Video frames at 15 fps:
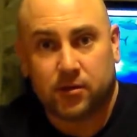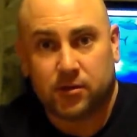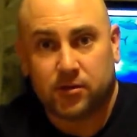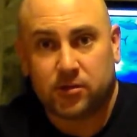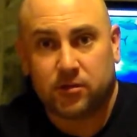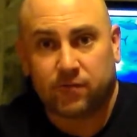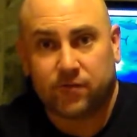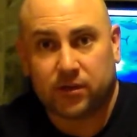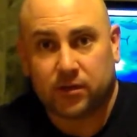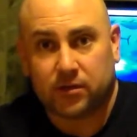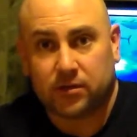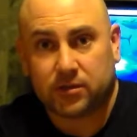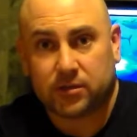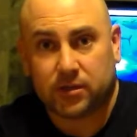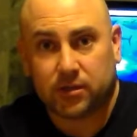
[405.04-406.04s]
Two
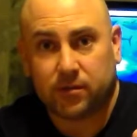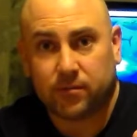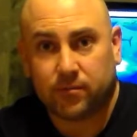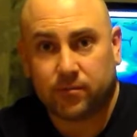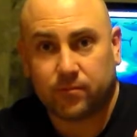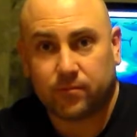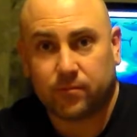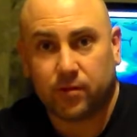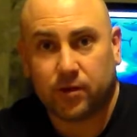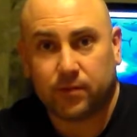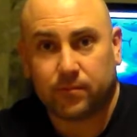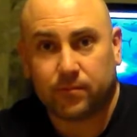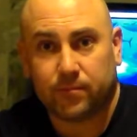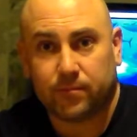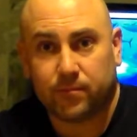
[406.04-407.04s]
fingers,
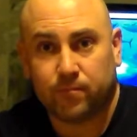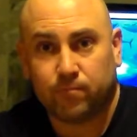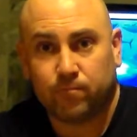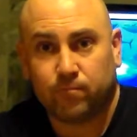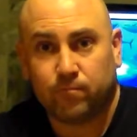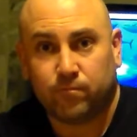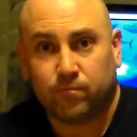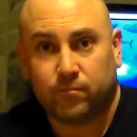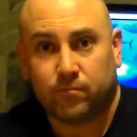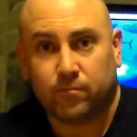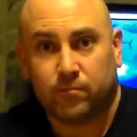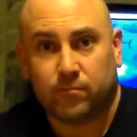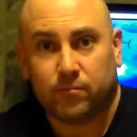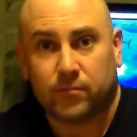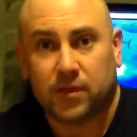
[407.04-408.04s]
right?
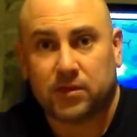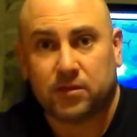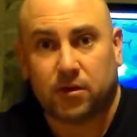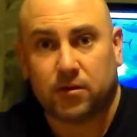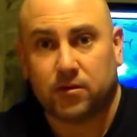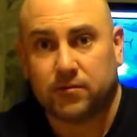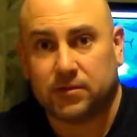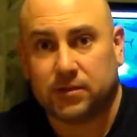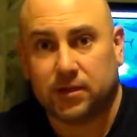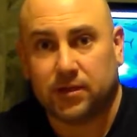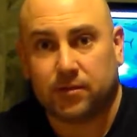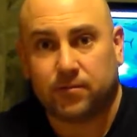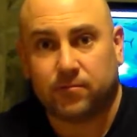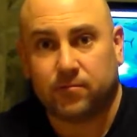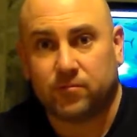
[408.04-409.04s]
That's all it would
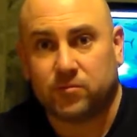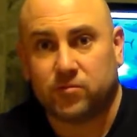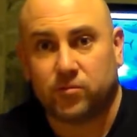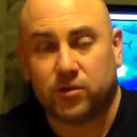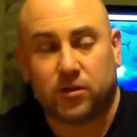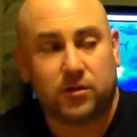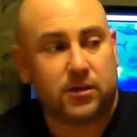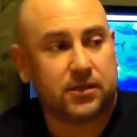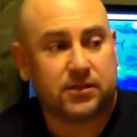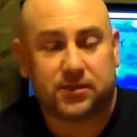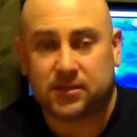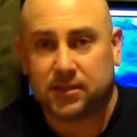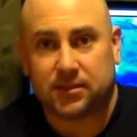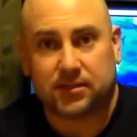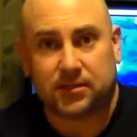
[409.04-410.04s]
take.
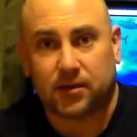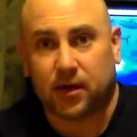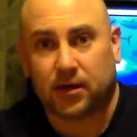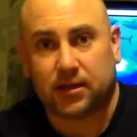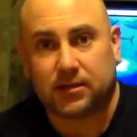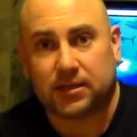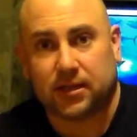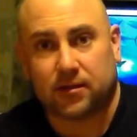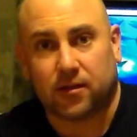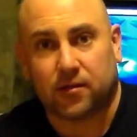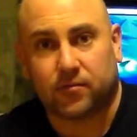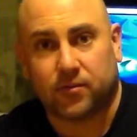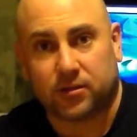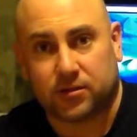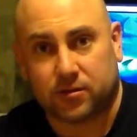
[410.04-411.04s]
It's not gonna take a lot of
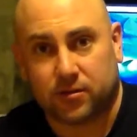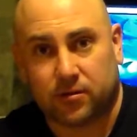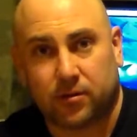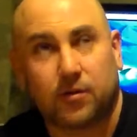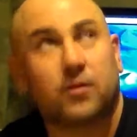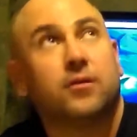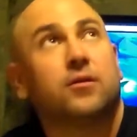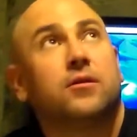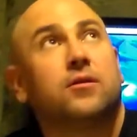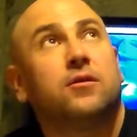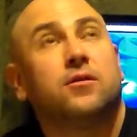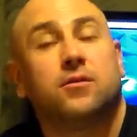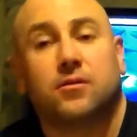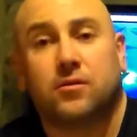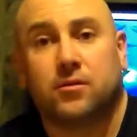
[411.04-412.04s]
pressure.
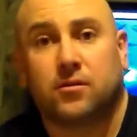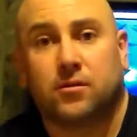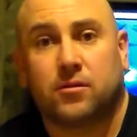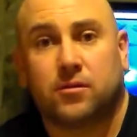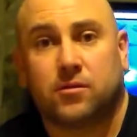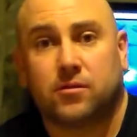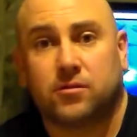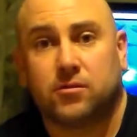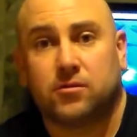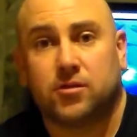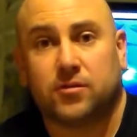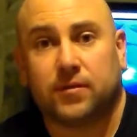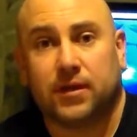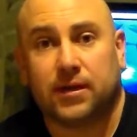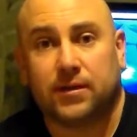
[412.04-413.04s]
You
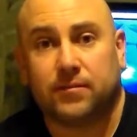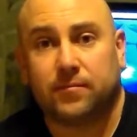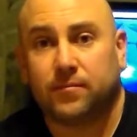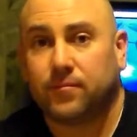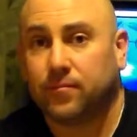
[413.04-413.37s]
do that,